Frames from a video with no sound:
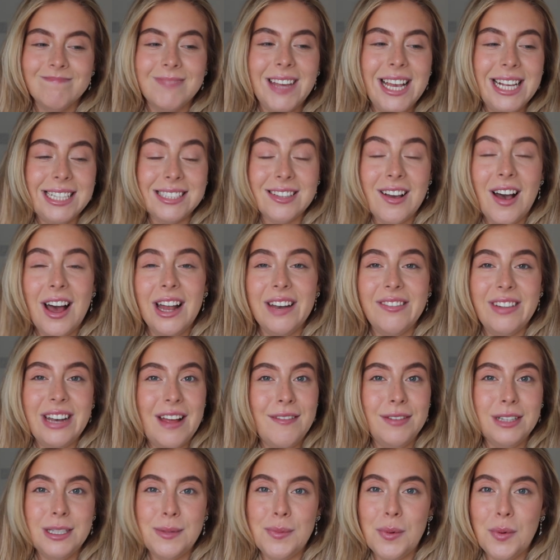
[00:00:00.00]
it's kind of
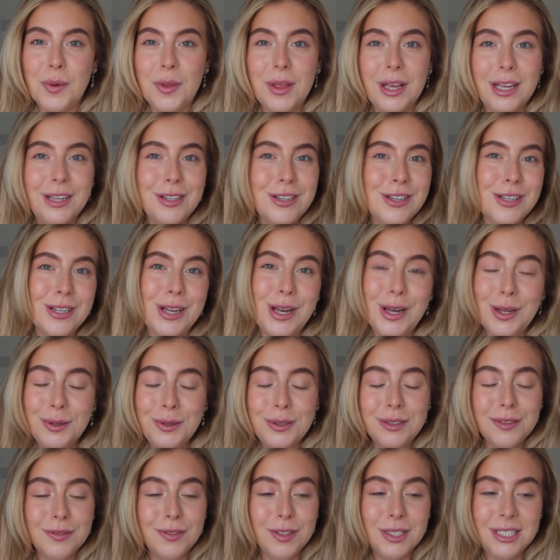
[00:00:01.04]
inevitable that you just
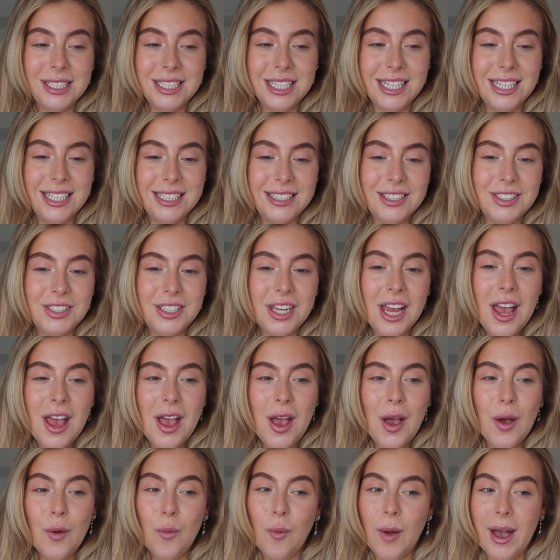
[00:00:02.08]
lose footage
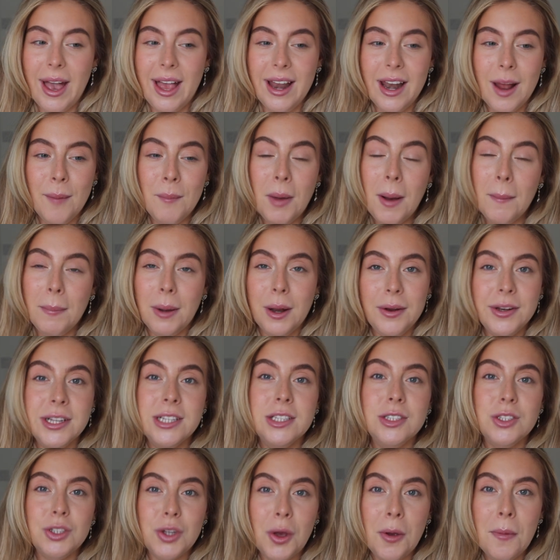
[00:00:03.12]
when I'm
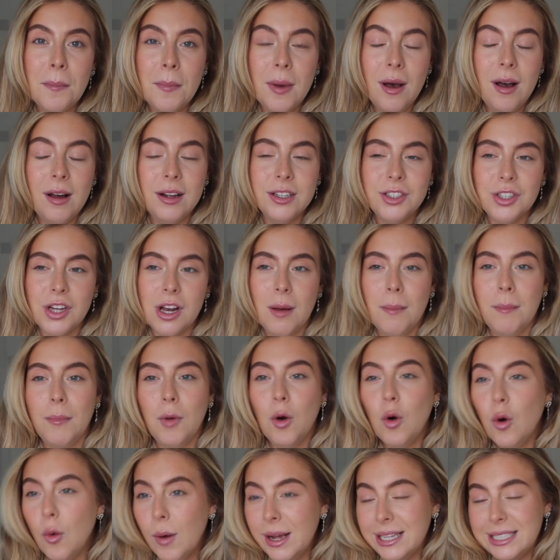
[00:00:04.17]
uploading so much and I'm
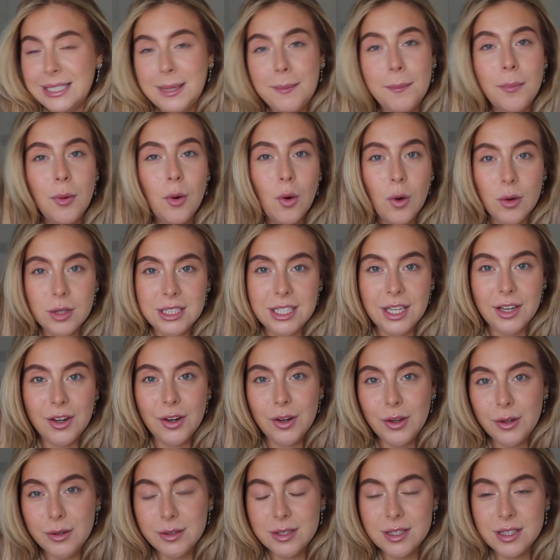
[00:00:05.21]
always importing
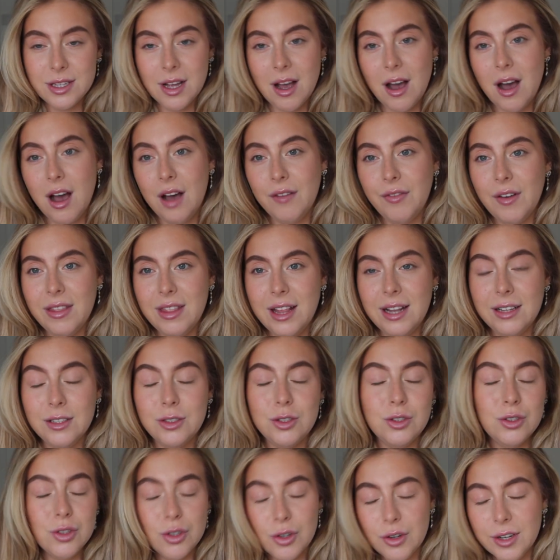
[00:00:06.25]
new stuff, and then
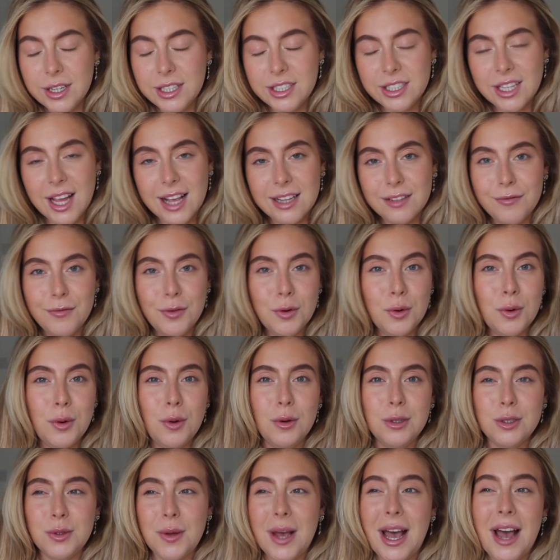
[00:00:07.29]
storage gets
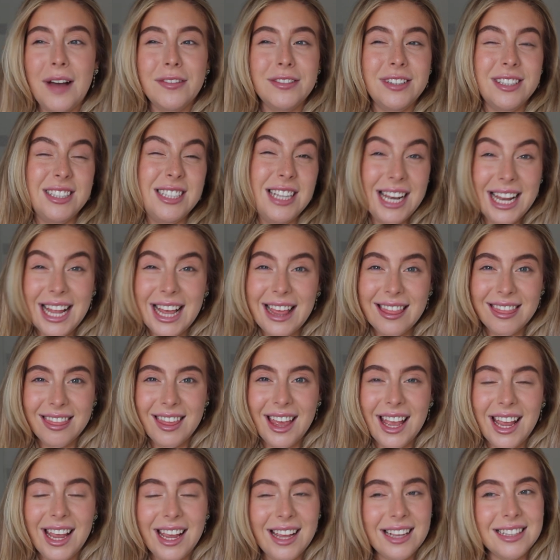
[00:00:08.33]
full, so I have to delete
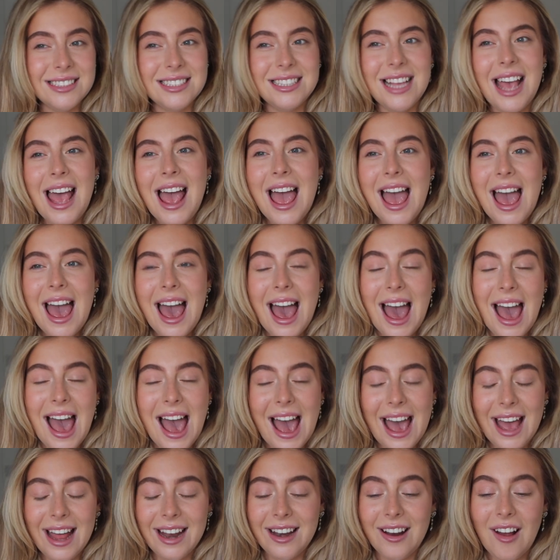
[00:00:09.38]
things.
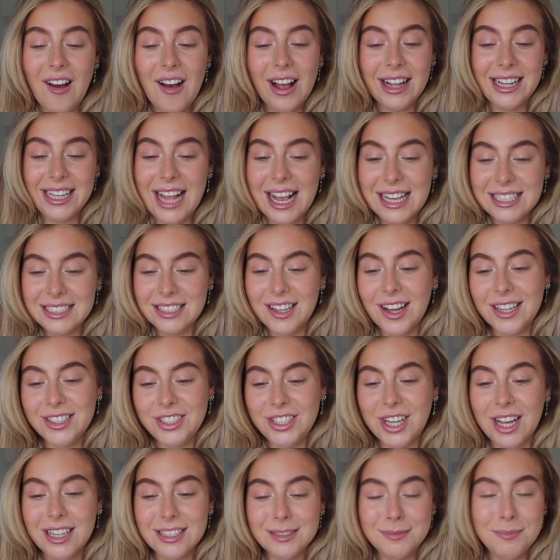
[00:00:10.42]
And I guess I
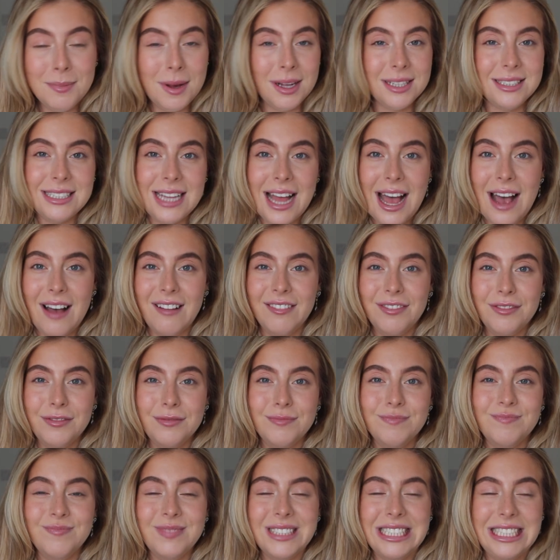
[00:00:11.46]
just must have
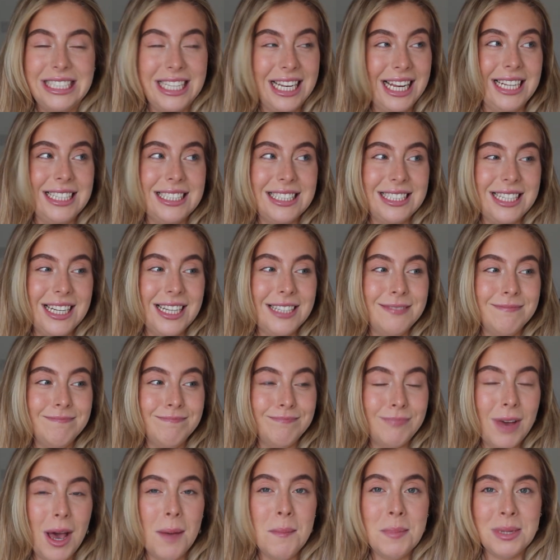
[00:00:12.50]
deleted it
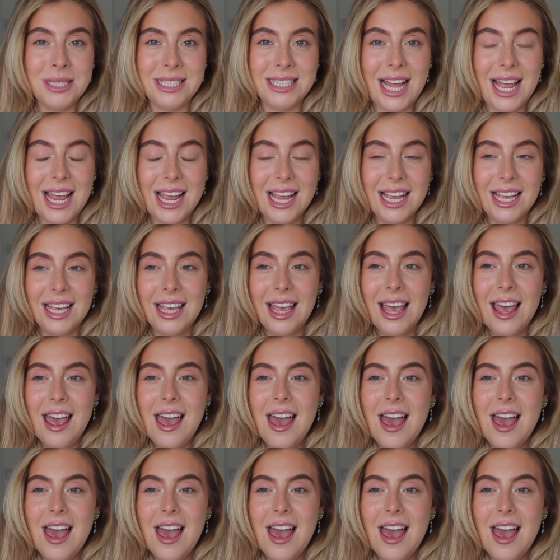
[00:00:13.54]
by mistake.